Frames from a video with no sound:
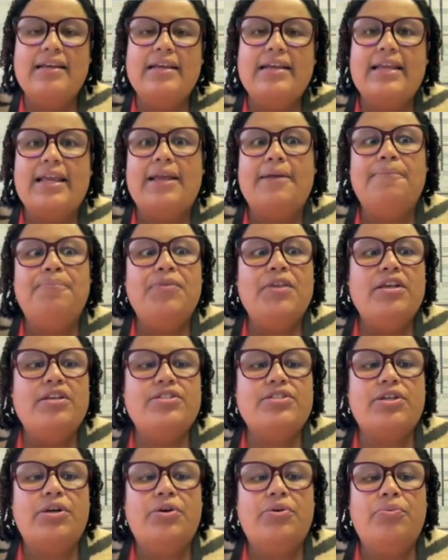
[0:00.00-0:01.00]
Okay,
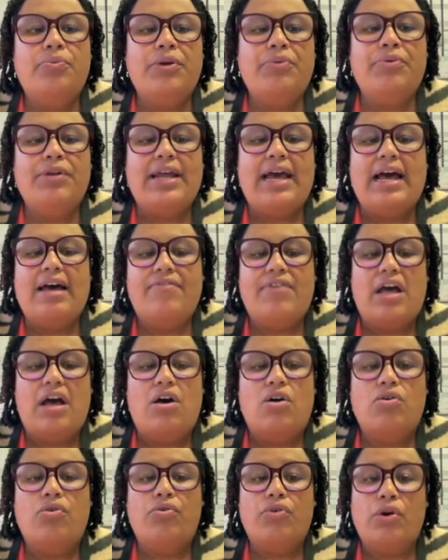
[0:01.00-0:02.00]
so we would have
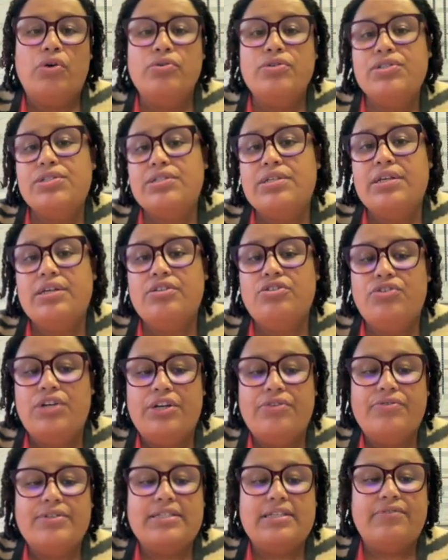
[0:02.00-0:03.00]
our gross
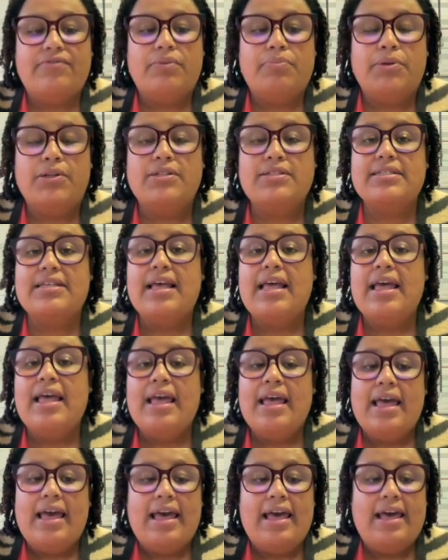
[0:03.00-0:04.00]
trade receivables,
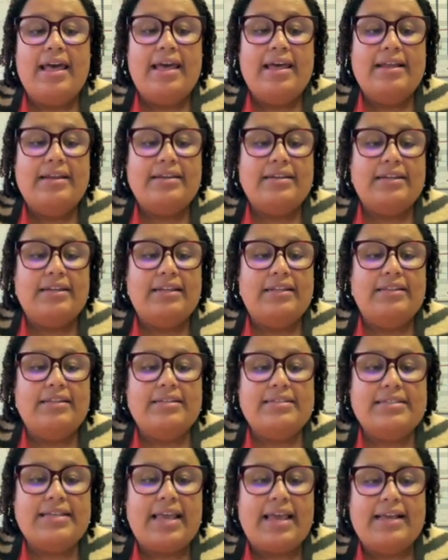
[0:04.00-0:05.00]
and in
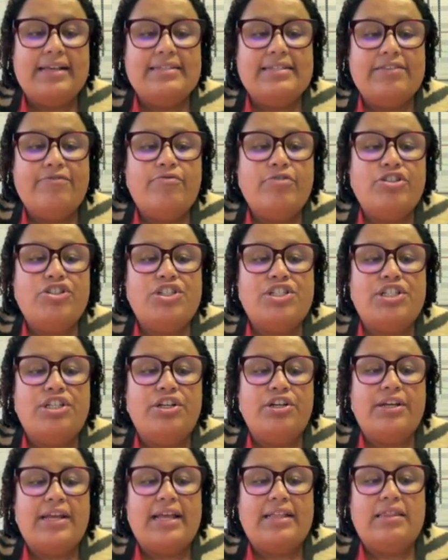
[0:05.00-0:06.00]
this case, if we just
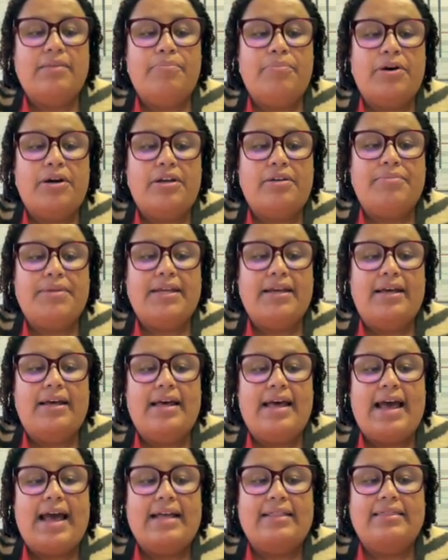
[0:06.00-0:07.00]
look at the bottom
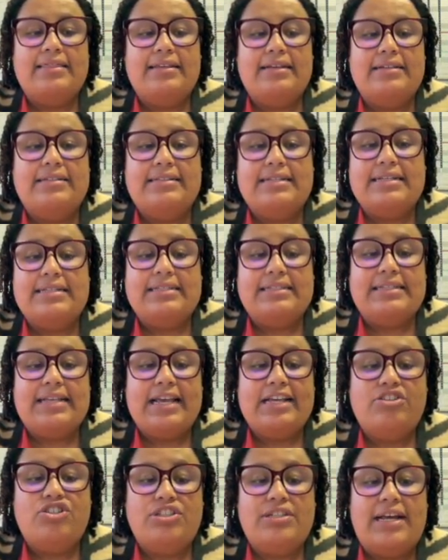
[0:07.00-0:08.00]
here at the debtors
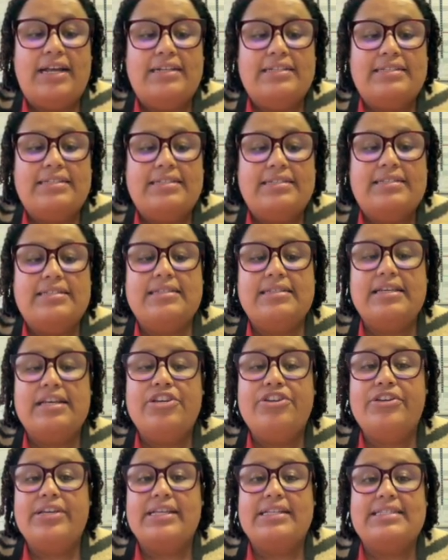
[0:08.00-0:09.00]
age analysis, here
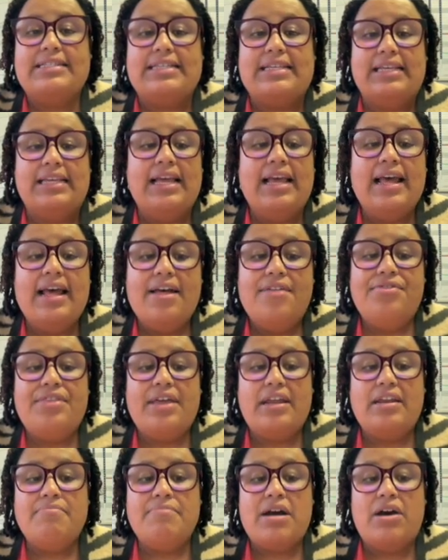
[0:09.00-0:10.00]
you can see
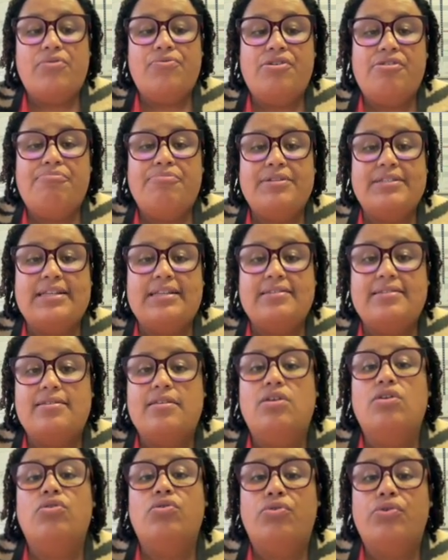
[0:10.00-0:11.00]
that amount represents
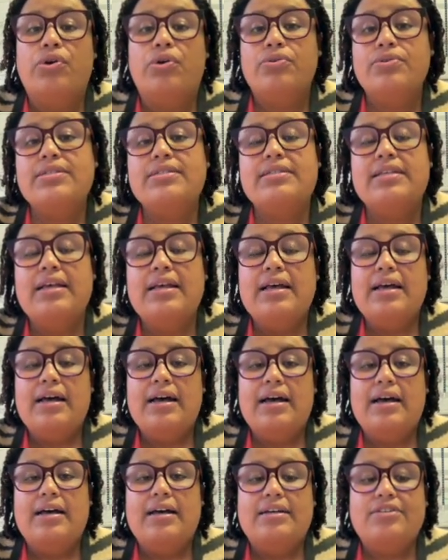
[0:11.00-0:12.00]
the gross
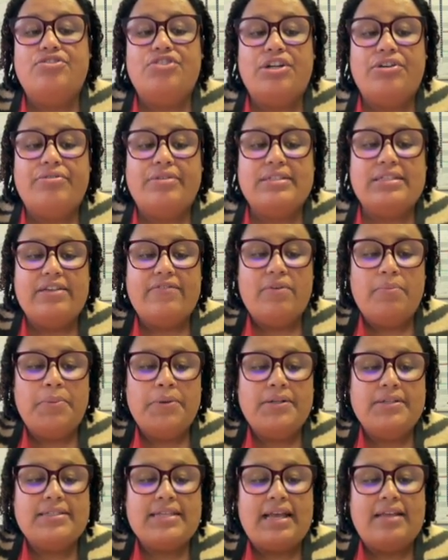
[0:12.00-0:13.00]
trade
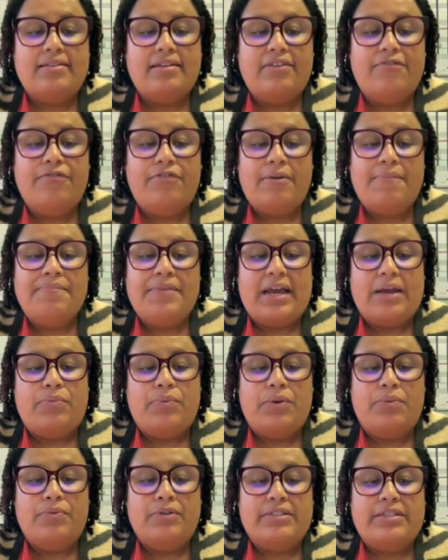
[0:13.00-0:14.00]
receivables, and then from that
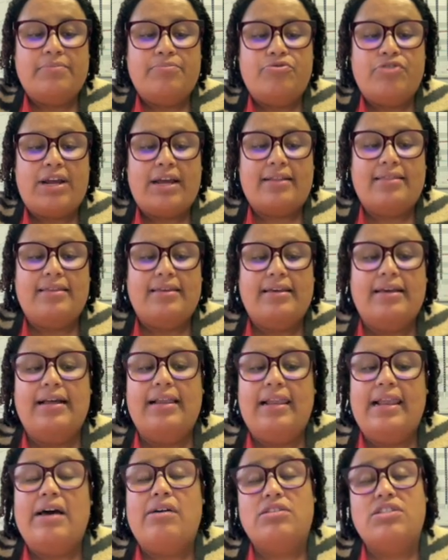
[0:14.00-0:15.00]
we would subtract the
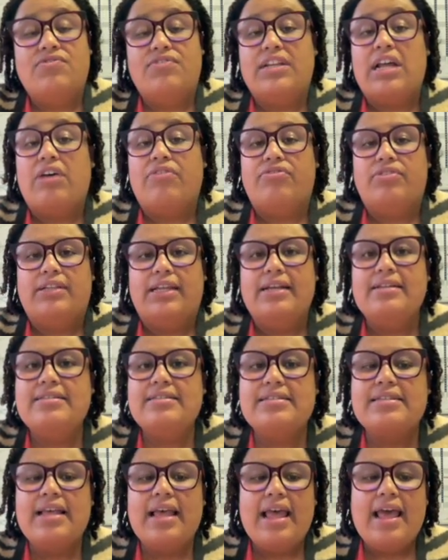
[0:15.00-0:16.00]
allowance for doubtful
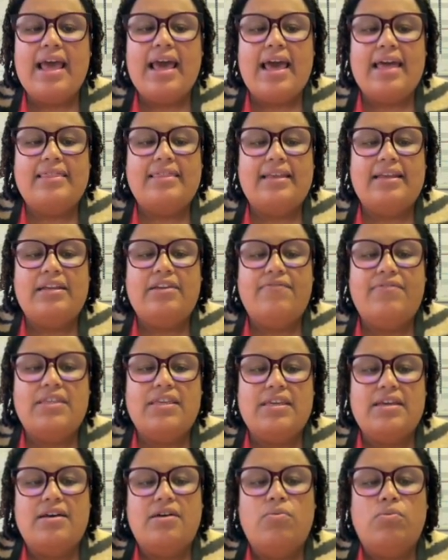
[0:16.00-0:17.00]
debts at the end of the
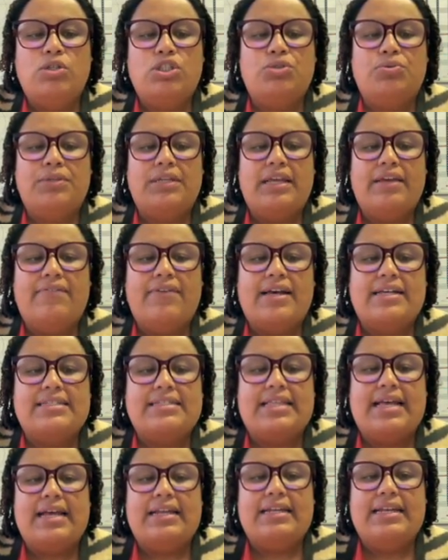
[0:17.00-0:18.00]
year, which would give us
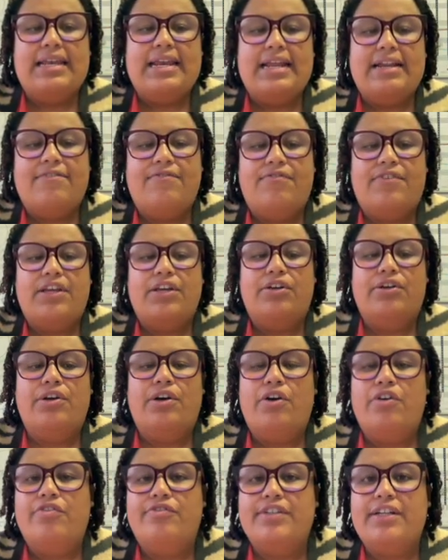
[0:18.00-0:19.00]
that net figure
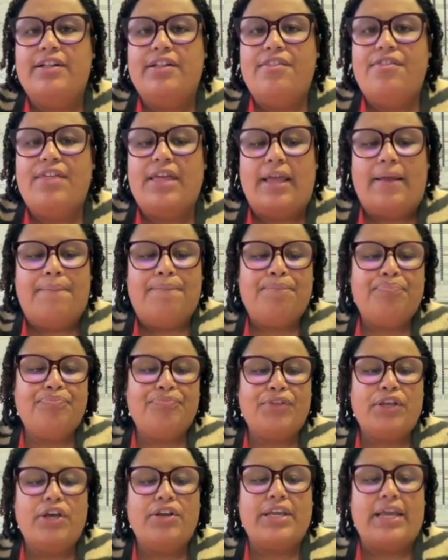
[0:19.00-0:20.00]
over there.
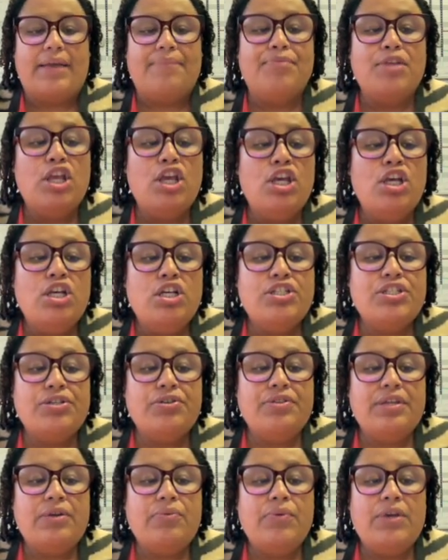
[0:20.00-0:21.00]
Okay,
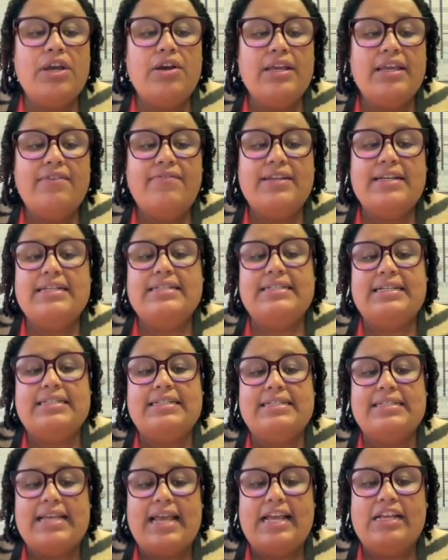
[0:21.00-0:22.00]
so then we are given a
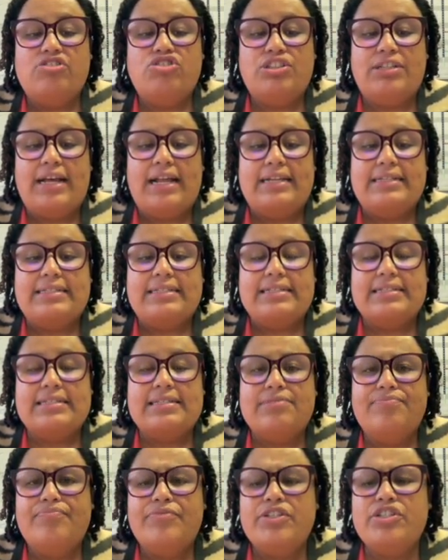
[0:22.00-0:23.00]
debtors age
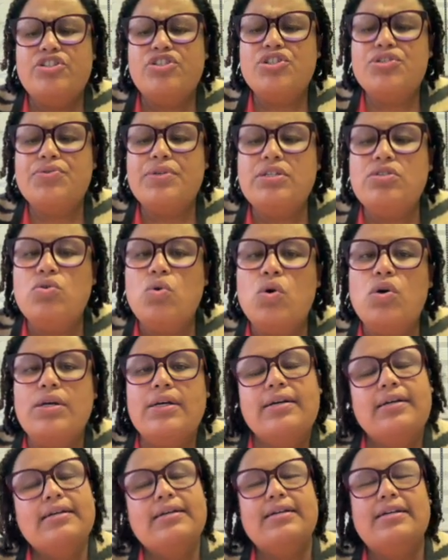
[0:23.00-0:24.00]
analysis. So just want to
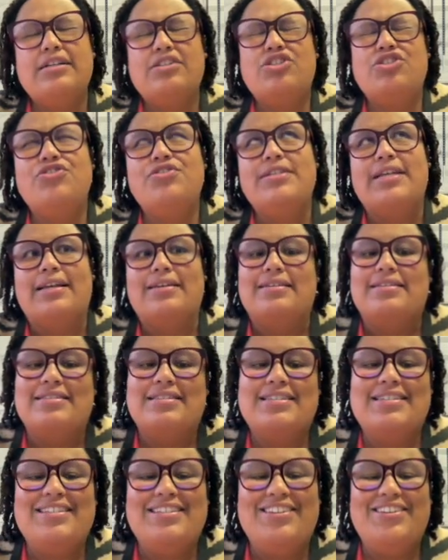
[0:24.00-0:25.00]
talk 2
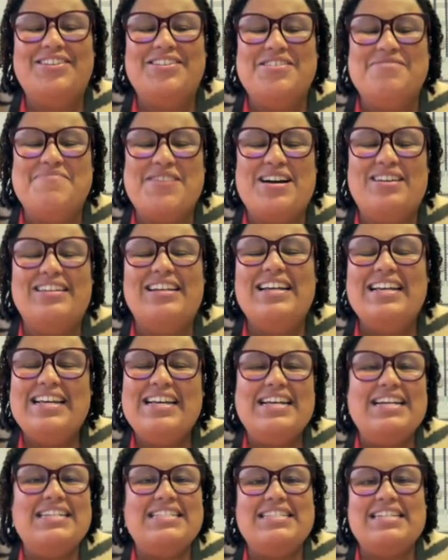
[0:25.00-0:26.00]
seconds, about
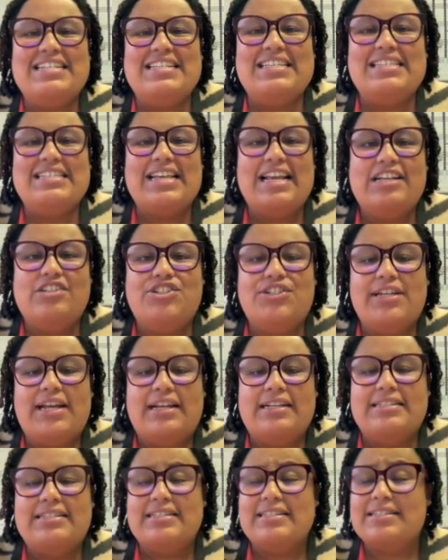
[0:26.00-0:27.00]
a debtors age
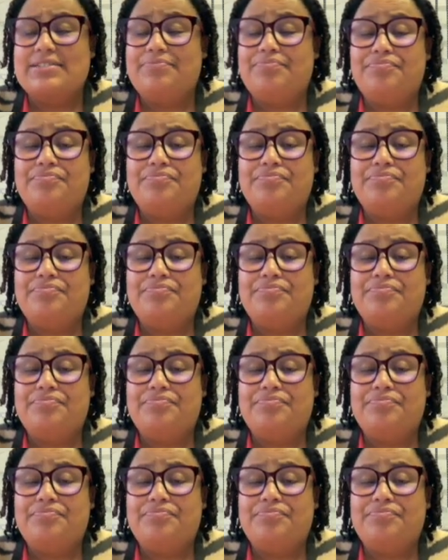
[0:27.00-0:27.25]
analysis.